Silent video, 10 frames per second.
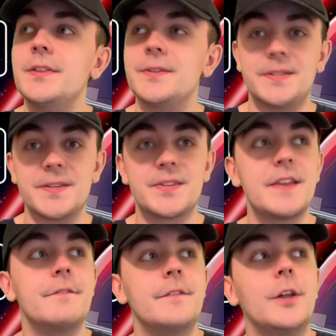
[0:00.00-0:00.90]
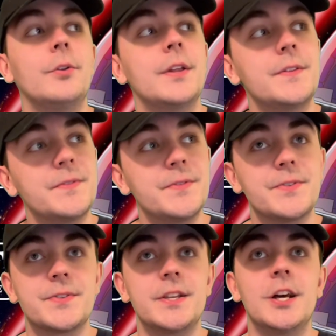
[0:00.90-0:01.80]
the Disney
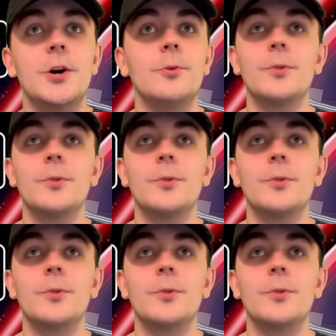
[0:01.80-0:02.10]
villains, you know,